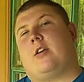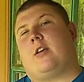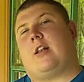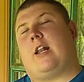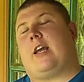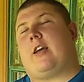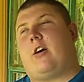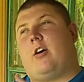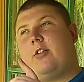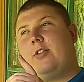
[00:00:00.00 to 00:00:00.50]

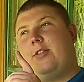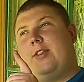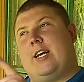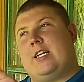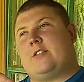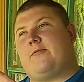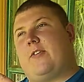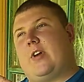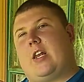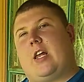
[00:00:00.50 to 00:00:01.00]
click on
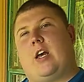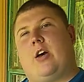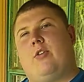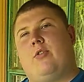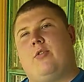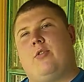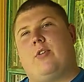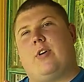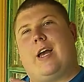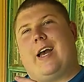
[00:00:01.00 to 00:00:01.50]
this
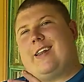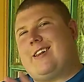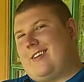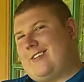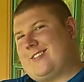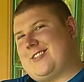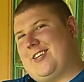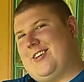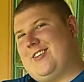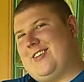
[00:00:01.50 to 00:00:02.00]
video and
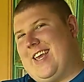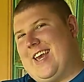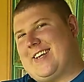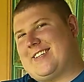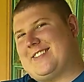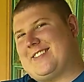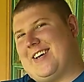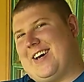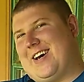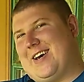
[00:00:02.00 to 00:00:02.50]
I'll see you
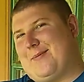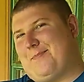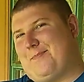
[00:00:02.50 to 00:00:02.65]
next time.